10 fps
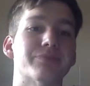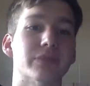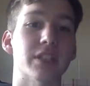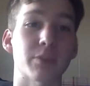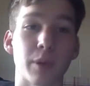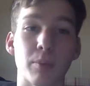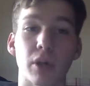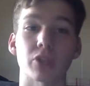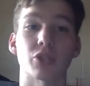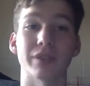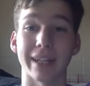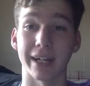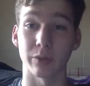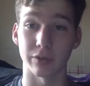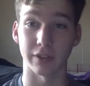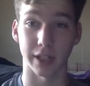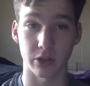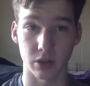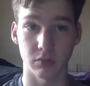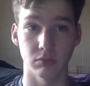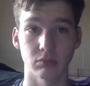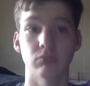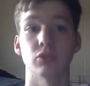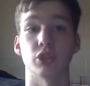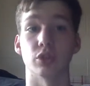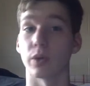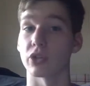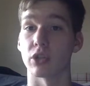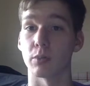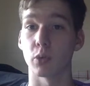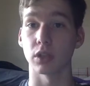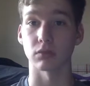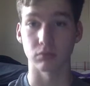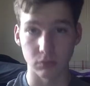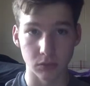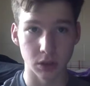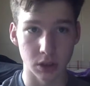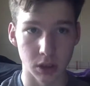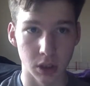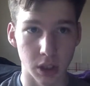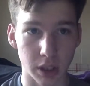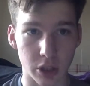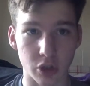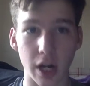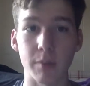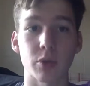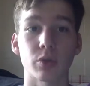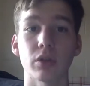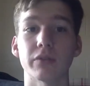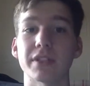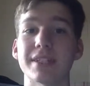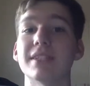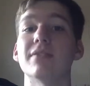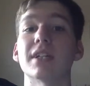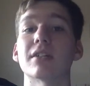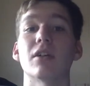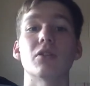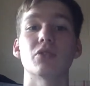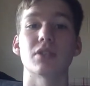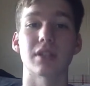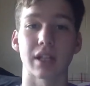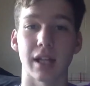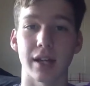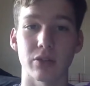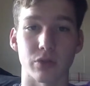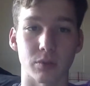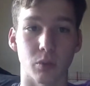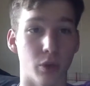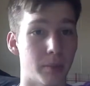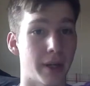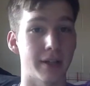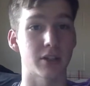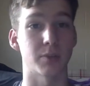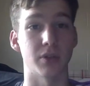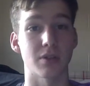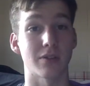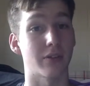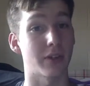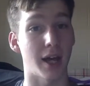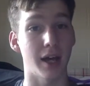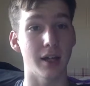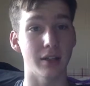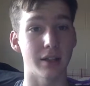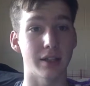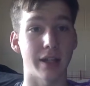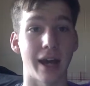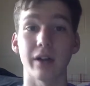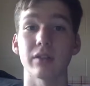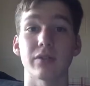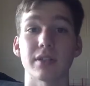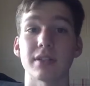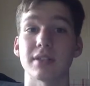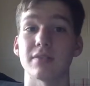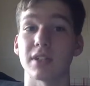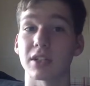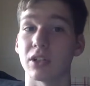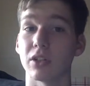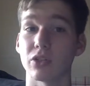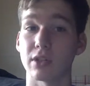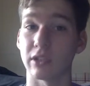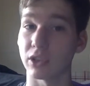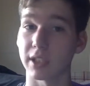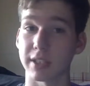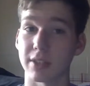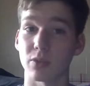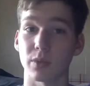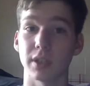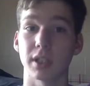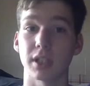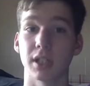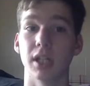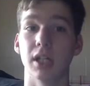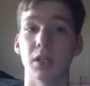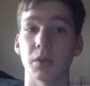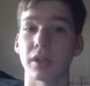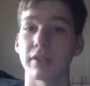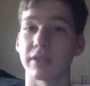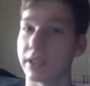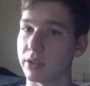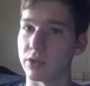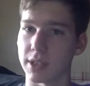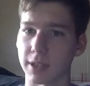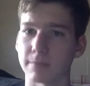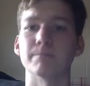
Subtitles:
This is my Module 9 reflection. So question number 1. Describe the role of assistive technologies in the classroom. What past experiences have I had? And out of the assistive technologies looked at this week, what do I find interesting?